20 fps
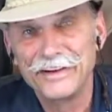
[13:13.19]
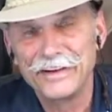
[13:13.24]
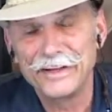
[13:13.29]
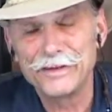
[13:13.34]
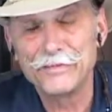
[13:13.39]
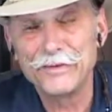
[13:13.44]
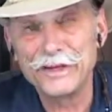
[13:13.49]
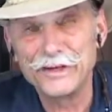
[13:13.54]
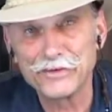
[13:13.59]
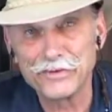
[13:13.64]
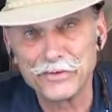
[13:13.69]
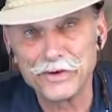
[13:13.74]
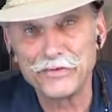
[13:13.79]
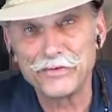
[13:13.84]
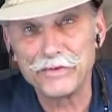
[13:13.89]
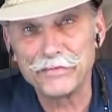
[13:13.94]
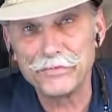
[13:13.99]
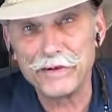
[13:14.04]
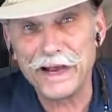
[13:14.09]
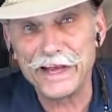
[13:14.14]
is being
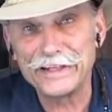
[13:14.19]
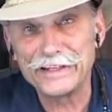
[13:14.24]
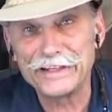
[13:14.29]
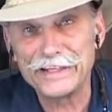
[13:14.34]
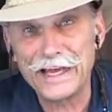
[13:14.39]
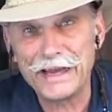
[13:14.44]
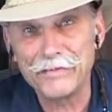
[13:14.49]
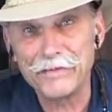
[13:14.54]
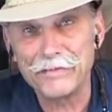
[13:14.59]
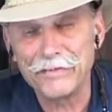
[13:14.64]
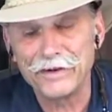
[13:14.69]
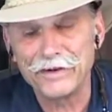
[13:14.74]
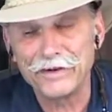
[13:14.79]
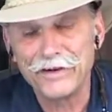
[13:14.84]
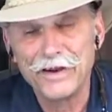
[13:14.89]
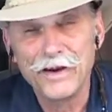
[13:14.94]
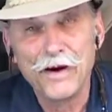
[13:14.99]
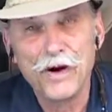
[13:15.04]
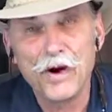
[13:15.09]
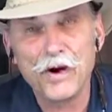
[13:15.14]
driven by the timing belt?
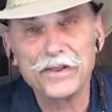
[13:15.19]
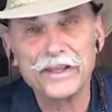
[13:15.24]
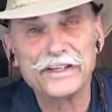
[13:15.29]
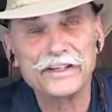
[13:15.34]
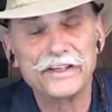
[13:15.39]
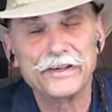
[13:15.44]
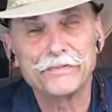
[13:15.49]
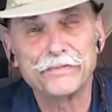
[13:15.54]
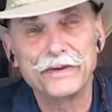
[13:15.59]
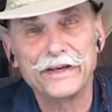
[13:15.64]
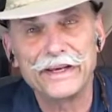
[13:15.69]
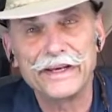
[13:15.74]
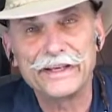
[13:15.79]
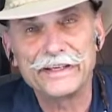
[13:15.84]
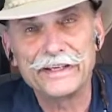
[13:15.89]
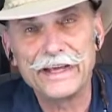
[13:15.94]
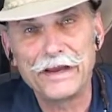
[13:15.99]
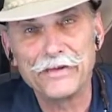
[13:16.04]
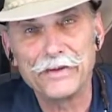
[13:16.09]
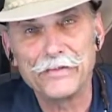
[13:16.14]
Or are they just putting a
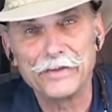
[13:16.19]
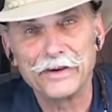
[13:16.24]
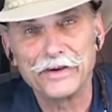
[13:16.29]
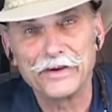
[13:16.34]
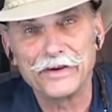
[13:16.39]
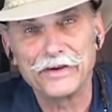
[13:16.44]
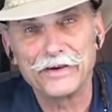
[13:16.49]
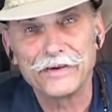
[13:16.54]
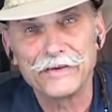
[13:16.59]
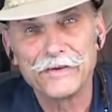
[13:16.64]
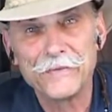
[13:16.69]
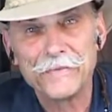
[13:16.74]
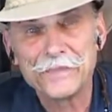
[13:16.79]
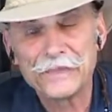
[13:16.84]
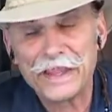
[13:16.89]
timing belt on there?